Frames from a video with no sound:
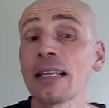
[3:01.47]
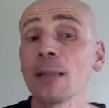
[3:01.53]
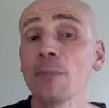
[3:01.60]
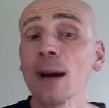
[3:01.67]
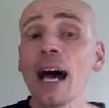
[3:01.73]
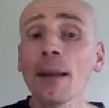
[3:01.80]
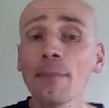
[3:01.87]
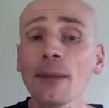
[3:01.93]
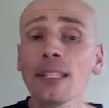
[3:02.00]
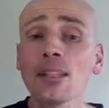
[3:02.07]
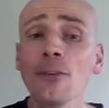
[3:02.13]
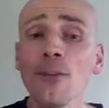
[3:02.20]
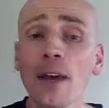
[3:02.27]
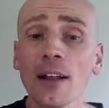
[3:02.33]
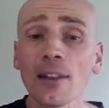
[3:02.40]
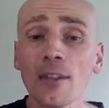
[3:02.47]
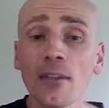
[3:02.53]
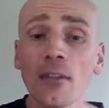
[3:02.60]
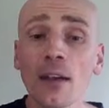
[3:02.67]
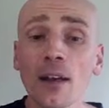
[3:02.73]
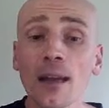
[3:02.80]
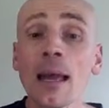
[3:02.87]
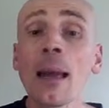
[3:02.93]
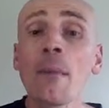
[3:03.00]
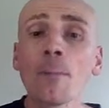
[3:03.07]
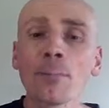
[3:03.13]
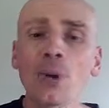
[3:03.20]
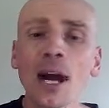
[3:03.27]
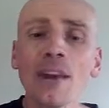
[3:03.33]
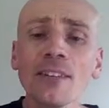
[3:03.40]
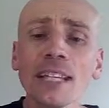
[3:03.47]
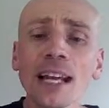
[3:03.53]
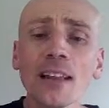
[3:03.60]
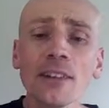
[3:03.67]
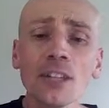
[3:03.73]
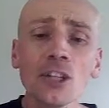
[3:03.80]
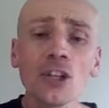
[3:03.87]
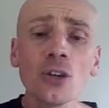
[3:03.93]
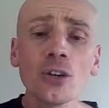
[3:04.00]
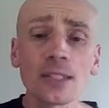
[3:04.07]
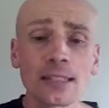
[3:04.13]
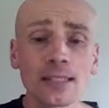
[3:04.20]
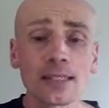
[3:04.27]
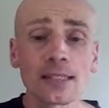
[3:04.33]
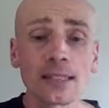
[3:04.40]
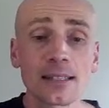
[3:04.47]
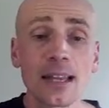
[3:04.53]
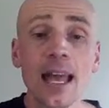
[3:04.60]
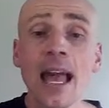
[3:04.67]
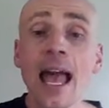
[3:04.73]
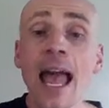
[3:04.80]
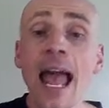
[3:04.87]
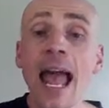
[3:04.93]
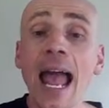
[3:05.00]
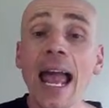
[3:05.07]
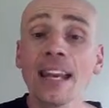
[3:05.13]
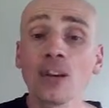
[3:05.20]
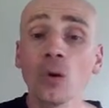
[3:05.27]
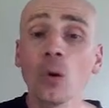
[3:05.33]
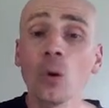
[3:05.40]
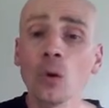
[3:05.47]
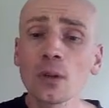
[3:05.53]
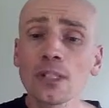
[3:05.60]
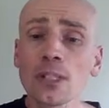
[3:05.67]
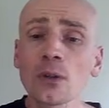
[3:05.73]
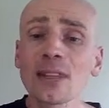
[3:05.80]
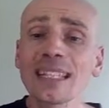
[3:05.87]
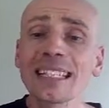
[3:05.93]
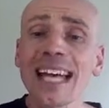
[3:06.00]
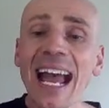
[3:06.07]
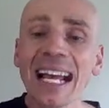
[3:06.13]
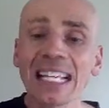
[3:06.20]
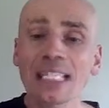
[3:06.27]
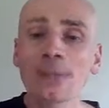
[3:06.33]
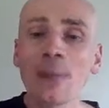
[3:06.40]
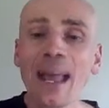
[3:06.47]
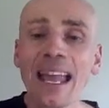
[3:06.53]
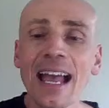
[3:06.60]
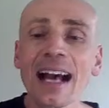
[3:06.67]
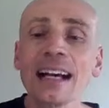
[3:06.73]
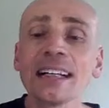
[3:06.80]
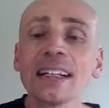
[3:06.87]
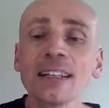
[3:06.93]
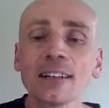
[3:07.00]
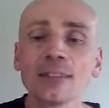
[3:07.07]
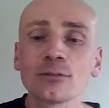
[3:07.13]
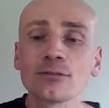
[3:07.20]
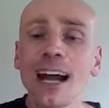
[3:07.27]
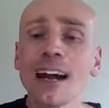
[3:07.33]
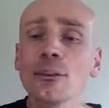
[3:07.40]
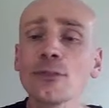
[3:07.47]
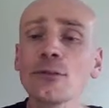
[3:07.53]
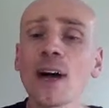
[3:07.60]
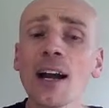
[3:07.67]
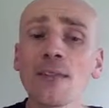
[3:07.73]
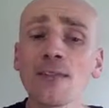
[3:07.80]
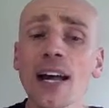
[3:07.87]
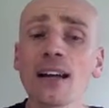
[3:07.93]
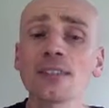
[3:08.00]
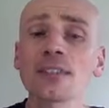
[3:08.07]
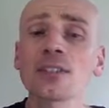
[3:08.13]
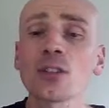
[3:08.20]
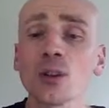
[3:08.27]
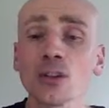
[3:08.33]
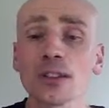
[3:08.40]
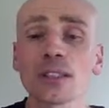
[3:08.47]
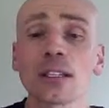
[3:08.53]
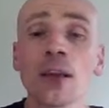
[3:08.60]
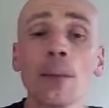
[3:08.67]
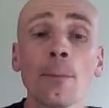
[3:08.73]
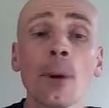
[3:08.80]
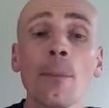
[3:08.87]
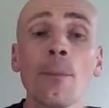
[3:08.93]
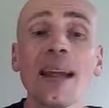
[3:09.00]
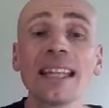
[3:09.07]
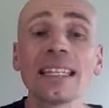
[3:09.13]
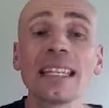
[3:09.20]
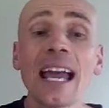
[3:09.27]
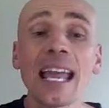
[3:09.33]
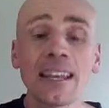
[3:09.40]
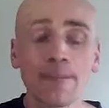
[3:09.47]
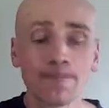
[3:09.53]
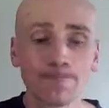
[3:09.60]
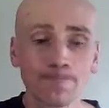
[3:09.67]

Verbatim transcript: departments of health, private health insurances, and also the taxpayer around $5,000 per bed day.